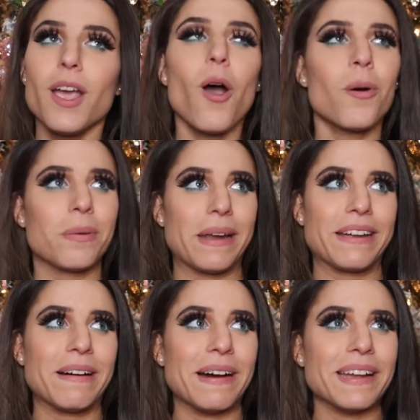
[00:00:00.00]
Oh my
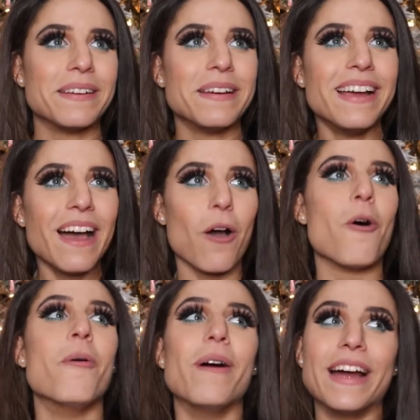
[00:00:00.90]
God.
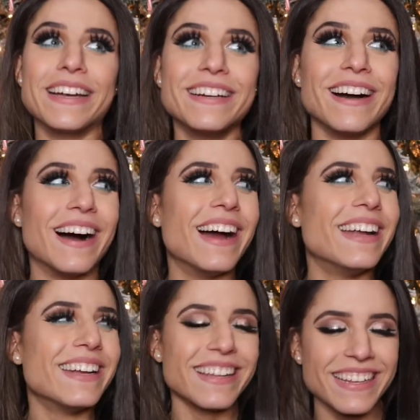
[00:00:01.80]
Oh my
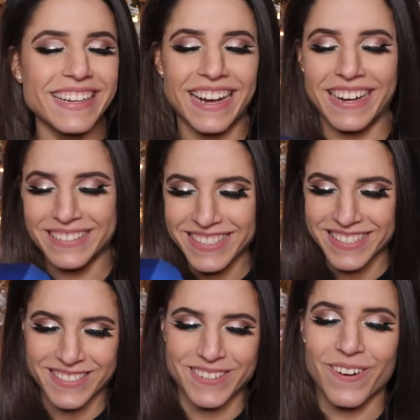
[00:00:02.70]
God. Like, I'm
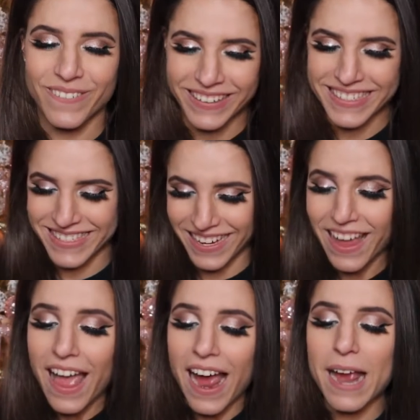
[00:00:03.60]
so excited.
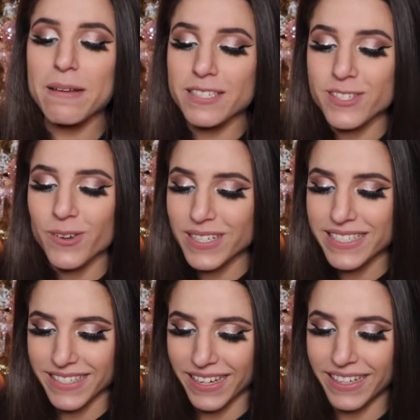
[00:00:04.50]
I am so
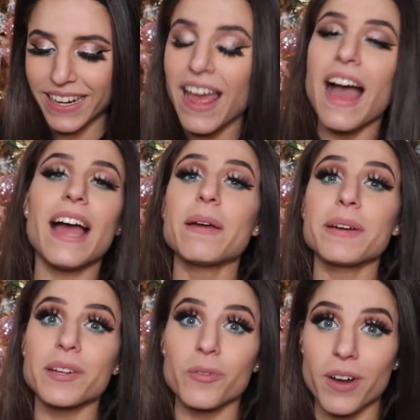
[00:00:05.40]
excited. I am
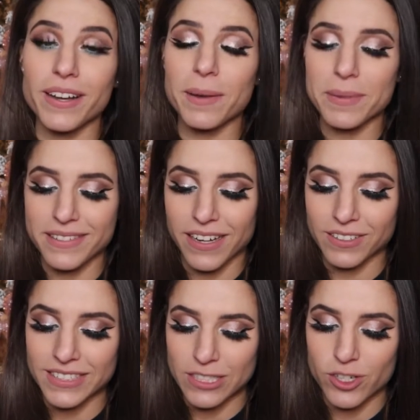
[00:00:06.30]
going to run up and
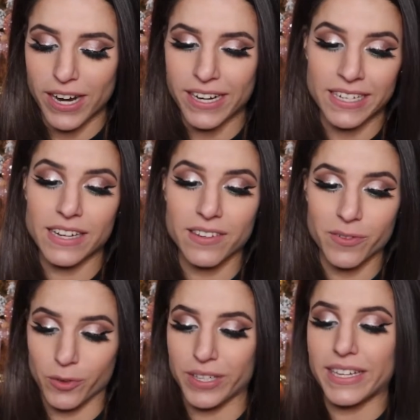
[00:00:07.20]
tell T J, and he doesn't
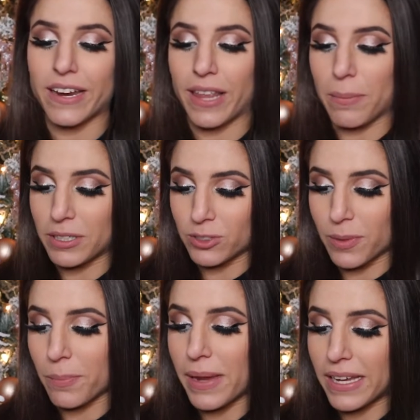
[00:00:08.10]
even really care that much
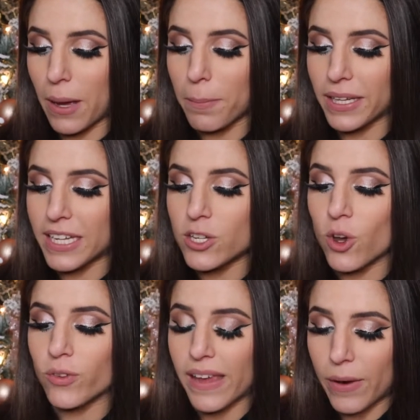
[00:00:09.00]
about makeup, but like he
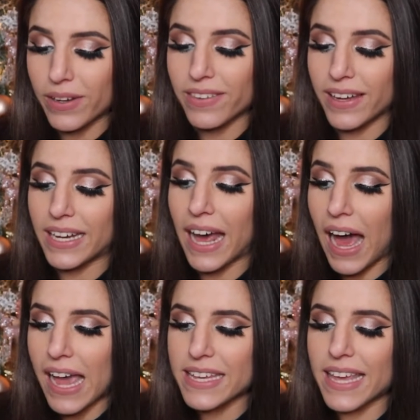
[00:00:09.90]
knows how excited
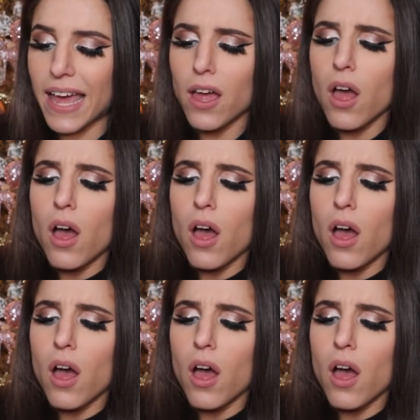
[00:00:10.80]
I get.